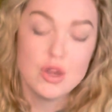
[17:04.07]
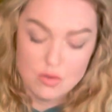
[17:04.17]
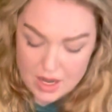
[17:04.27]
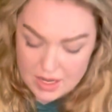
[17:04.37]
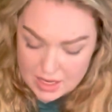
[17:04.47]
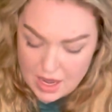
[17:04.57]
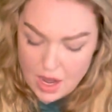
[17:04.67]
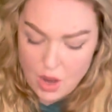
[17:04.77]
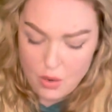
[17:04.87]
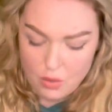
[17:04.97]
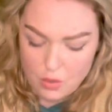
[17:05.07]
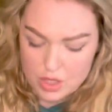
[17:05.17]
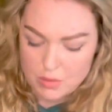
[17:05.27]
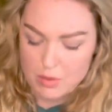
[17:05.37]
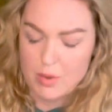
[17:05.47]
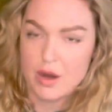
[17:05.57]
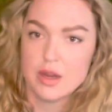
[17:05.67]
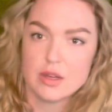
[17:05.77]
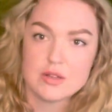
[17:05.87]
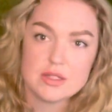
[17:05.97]
right now, what you're
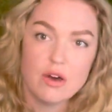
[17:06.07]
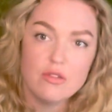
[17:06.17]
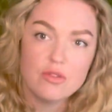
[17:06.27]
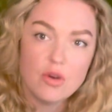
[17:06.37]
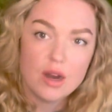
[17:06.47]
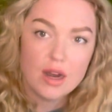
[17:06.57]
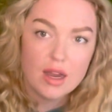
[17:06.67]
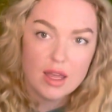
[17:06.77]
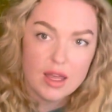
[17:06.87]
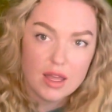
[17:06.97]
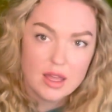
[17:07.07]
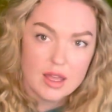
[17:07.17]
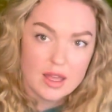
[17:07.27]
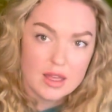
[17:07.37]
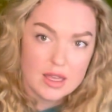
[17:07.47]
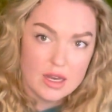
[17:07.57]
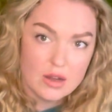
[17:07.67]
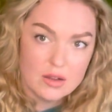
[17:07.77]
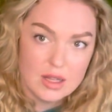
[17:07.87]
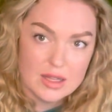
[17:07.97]
preparing yourself for, you
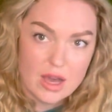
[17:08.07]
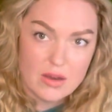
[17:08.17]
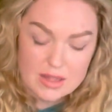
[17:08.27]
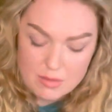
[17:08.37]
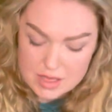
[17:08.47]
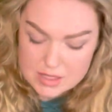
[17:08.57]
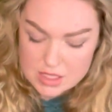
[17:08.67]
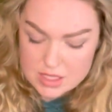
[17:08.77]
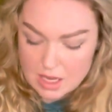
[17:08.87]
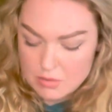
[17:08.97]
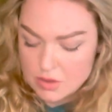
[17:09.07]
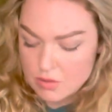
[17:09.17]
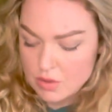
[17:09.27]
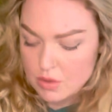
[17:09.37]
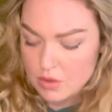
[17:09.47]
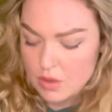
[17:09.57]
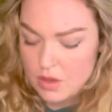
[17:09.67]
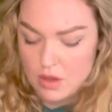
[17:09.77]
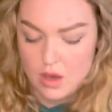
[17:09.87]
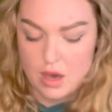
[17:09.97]
know, allowing that message to come through,
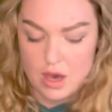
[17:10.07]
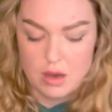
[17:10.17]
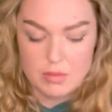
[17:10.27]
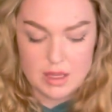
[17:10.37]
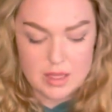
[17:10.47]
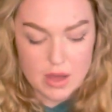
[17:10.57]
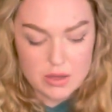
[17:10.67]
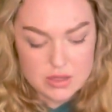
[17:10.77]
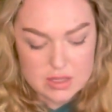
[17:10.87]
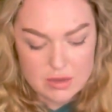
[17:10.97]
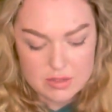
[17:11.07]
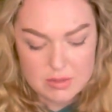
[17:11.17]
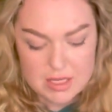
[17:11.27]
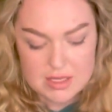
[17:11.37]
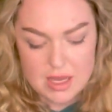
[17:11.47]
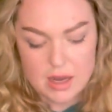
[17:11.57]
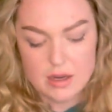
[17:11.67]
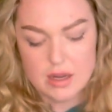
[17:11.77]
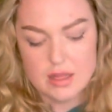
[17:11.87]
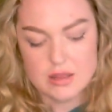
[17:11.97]
allowing yourself to be
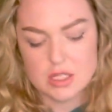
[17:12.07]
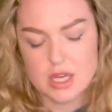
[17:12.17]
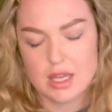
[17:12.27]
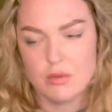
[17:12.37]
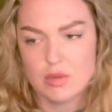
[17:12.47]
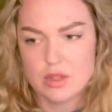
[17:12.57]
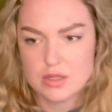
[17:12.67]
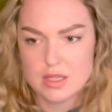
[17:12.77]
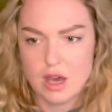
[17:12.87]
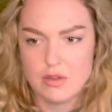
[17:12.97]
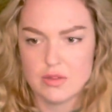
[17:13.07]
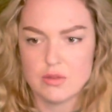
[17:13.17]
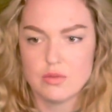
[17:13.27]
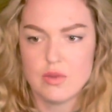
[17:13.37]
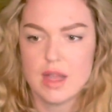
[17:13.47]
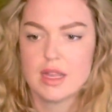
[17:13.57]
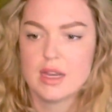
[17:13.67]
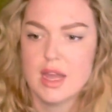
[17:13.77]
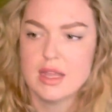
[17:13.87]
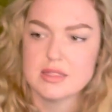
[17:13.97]
desired, and then check in with yourself and
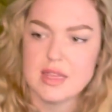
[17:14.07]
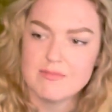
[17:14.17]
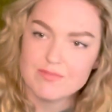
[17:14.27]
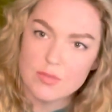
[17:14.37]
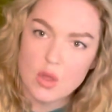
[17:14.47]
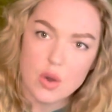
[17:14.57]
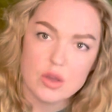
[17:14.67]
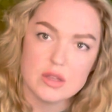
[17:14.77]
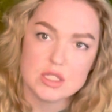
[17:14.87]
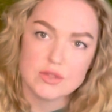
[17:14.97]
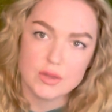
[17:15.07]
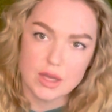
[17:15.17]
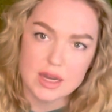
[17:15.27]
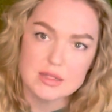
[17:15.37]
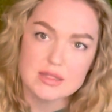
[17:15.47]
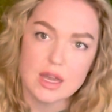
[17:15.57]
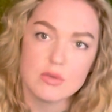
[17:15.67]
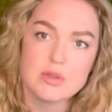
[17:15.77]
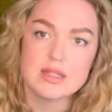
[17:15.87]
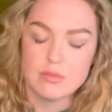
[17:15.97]
recognize that, no, you just feel kind of stuck
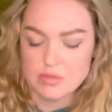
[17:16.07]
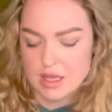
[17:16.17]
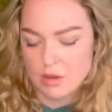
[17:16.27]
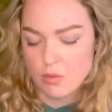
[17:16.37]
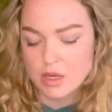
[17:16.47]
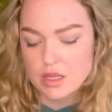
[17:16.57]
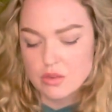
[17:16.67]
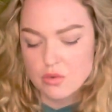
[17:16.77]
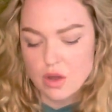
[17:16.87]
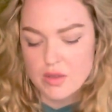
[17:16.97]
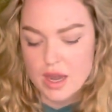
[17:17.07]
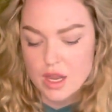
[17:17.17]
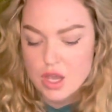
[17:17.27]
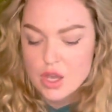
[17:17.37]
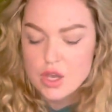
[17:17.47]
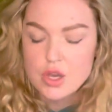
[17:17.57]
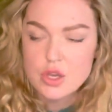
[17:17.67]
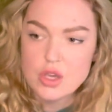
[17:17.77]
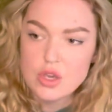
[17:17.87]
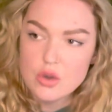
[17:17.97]
with something, working through all that.
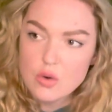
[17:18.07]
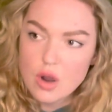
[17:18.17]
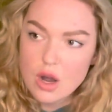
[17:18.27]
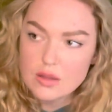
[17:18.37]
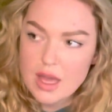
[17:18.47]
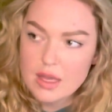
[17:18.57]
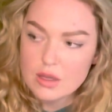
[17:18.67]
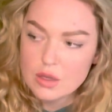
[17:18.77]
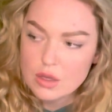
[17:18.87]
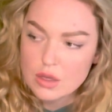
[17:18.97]
You are like